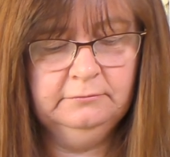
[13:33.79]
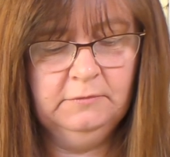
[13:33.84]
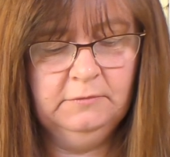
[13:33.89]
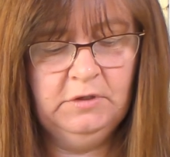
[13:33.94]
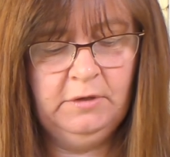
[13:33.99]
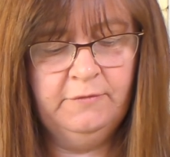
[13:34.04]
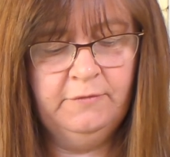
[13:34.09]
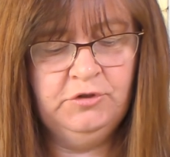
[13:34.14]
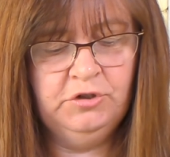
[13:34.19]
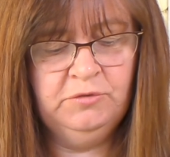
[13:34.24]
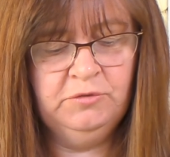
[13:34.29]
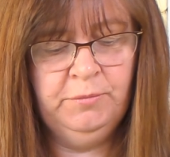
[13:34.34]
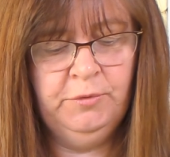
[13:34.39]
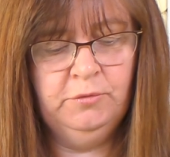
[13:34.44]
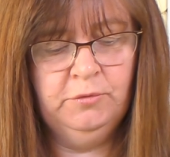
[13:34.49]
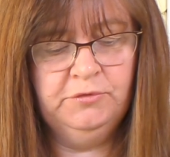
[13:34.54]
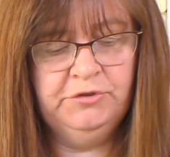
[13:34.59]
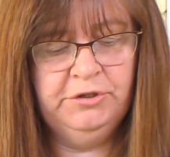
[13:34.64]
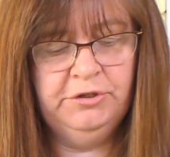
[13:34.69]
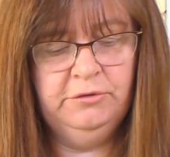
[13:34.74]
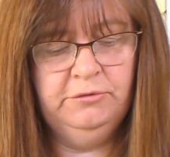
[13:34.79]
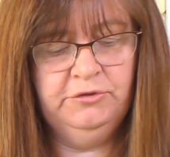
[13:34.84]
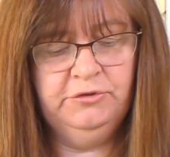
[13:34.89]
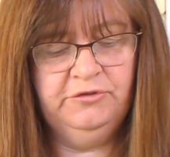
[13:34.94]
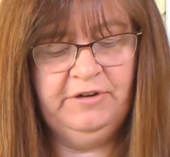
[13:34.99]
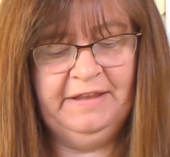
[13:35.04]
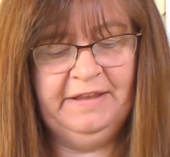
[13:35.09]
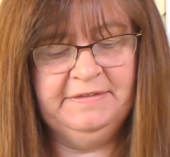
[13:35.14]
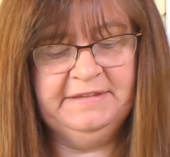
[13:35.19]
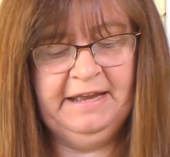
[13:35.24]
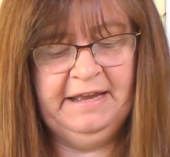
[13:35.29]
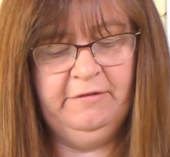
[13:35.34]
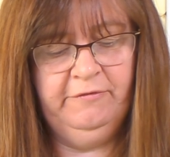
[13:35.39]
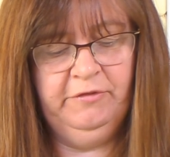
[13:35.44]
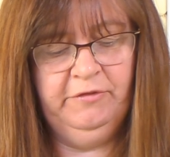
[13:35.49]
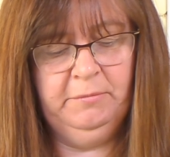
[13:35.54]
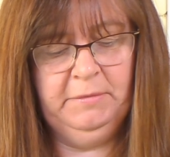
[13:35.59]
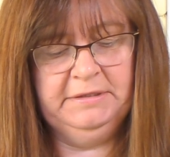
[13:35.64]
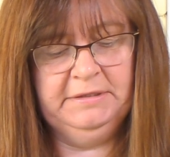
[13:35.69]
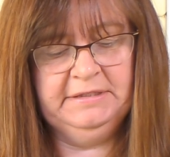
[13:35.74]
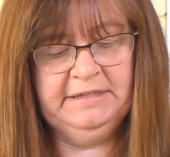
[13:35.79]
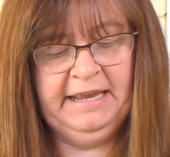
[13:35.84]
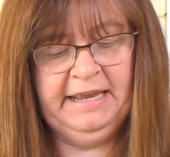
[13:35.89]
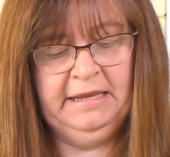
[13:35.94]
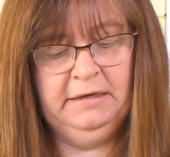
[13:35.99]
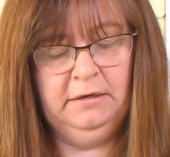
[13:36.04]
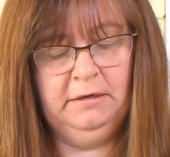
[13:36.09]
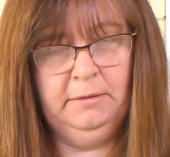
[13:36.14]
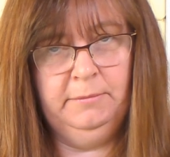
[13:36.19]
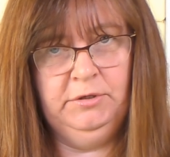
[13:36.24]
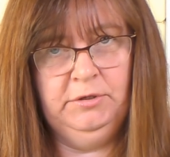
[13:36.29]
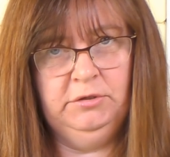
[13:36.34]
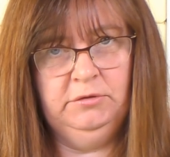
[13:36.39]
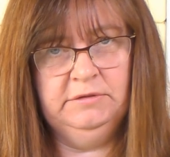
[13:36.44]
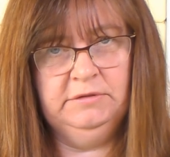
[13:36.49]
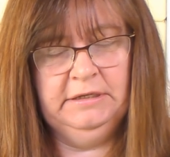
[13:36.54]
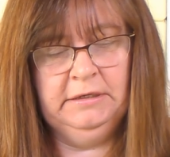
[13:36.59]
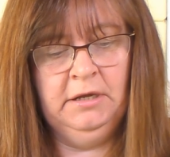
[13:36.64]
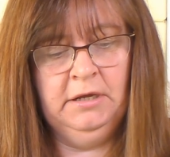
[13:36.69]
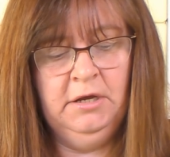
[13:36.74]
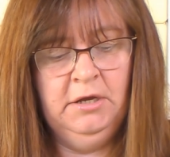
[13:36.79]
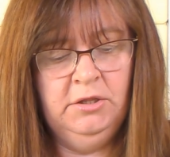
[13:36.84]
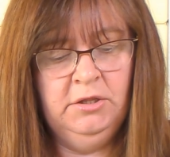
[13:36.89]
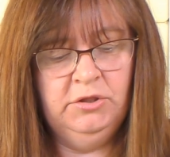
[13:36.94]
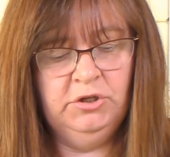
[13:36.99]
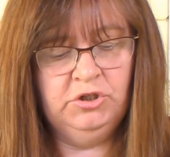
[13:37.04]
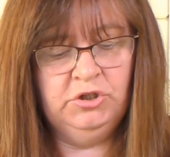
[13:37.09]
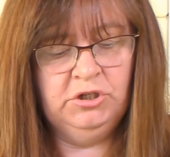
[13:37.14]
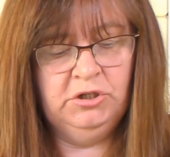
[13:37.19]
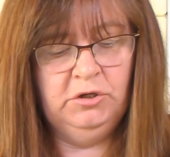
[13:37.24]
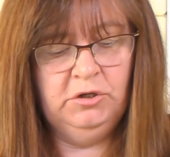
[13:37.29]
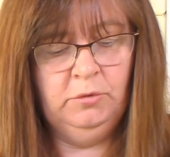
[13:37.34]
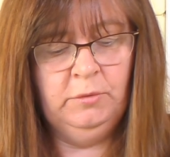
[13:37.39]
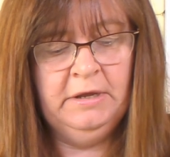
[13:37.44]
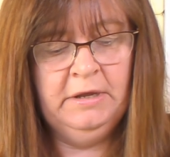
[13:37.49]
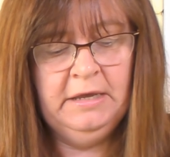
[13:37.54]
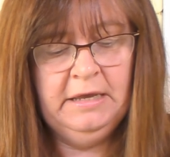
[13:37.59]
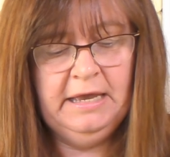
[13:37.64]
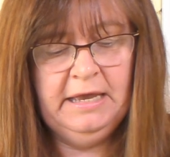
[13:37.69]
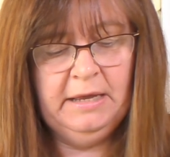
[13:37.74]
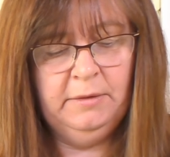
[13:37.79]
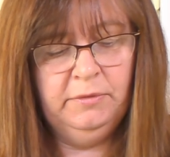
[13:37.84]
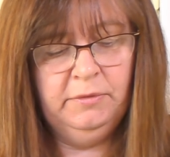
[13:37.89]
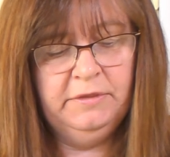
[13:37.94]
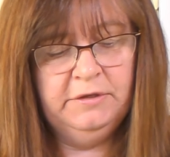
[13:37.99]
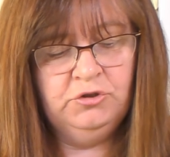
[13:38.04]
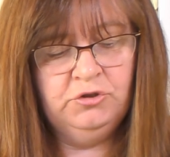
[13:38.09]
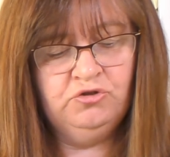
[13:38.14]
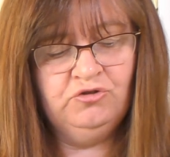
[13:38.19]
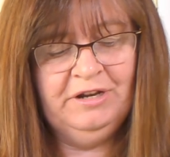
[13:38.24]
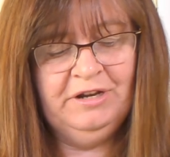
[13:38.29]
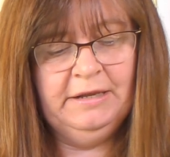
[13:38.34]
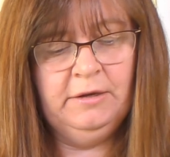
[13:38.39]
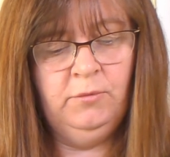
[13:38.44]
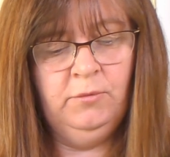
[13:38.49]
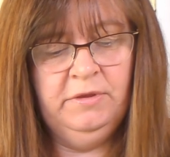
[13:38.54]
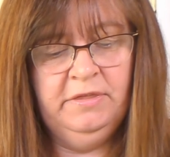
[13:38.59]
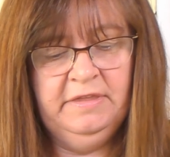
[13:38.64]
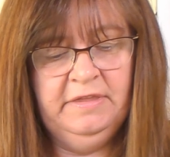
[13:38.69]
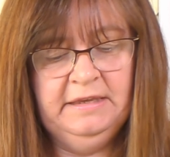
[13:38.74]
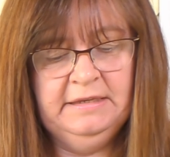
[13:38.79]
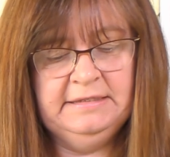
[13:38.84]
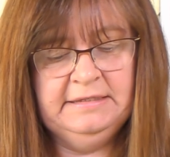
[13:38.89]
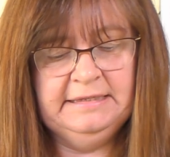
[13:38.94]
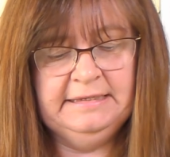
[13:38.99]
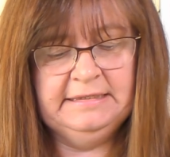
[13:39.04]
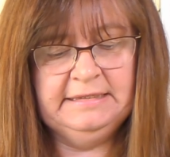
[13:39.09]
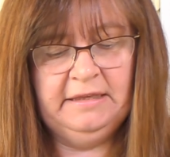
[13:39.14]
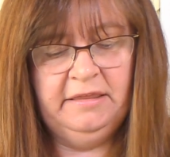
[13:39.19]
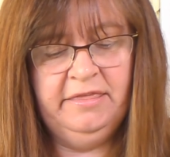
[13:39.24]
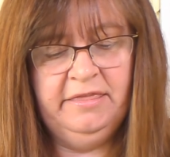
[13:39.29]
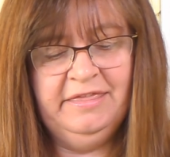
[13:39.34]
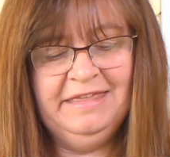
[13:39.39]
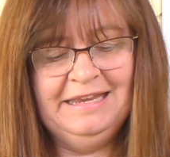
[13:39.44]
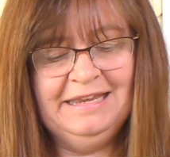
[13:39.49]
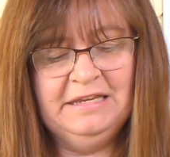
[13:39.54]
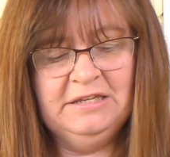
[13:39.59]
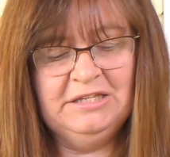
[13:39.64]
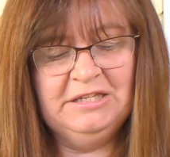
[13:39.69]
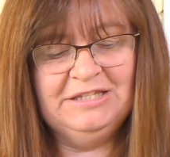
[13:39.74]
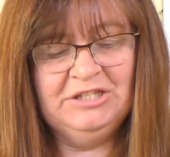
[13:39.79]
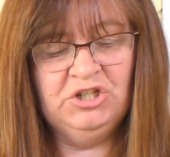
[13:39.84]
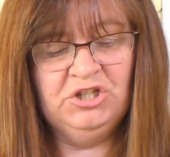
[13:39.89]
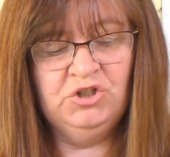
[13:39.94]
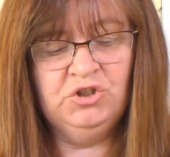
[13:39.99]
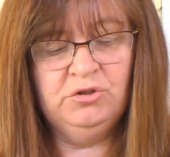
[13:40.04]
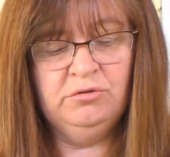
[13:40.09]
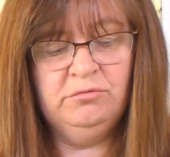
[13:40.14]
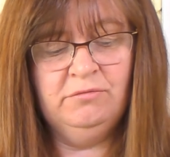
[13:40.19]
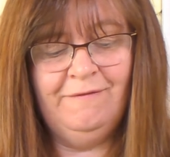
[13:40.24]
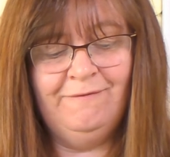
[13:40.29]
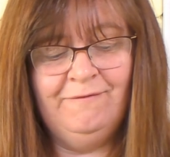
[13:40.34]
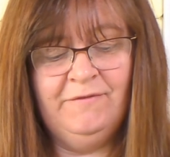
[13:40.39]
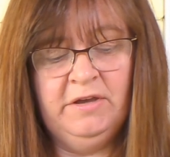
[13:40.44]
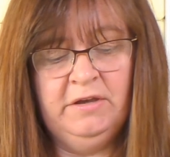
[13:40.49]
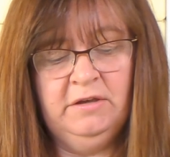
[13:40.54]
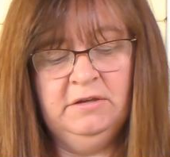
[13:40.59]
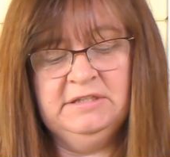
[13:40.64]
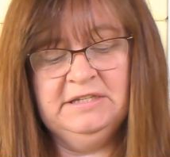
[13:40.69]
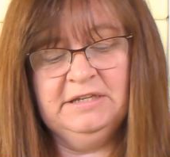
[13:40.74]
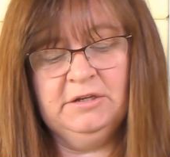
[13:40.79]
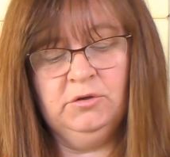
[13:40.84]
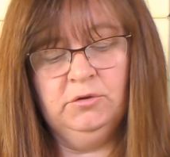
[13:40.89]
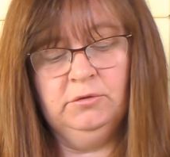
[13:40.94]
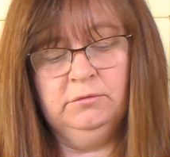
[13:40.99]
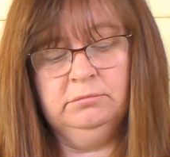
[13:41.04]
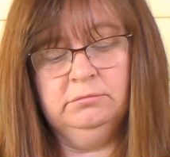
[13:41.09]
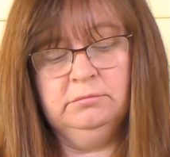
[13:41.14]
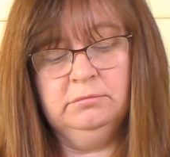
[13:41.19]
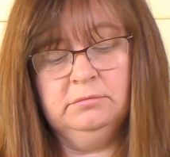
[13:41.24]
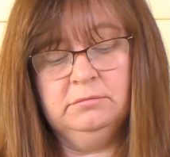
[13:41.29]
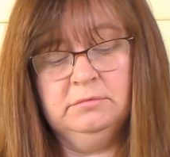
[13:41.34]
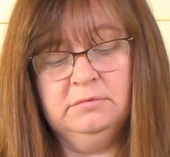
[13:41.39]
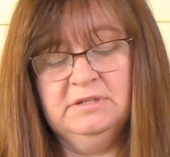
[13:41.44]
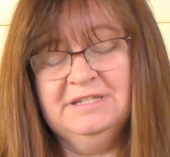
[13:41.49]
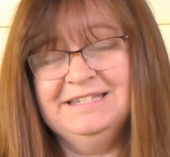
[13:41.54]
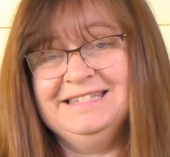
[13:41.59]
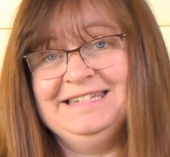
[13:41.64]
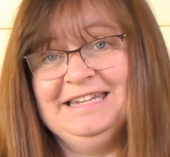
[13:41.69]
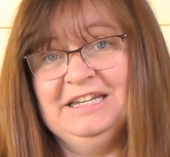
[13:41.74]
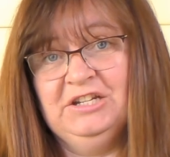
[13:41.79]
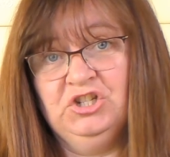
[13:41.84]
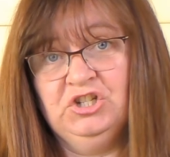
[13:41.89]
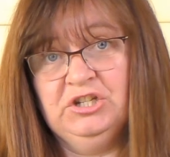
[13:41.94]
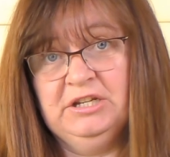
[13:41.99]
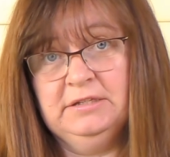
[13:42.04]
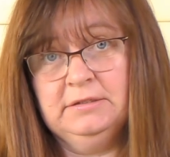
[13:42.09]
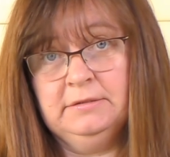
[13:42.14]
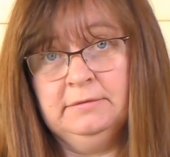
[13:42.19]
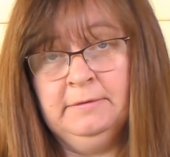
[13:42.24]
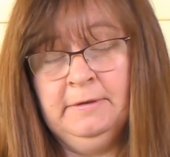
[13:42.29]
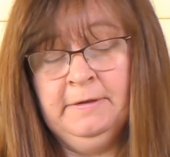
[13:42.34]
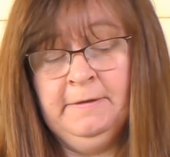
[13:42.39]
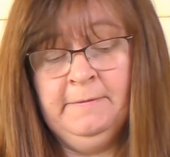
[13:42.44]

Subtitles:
So I've just pulled 2 strands out for my skein and I'm using the 2. And the trick with this is, I think, is to do the vertical stitches.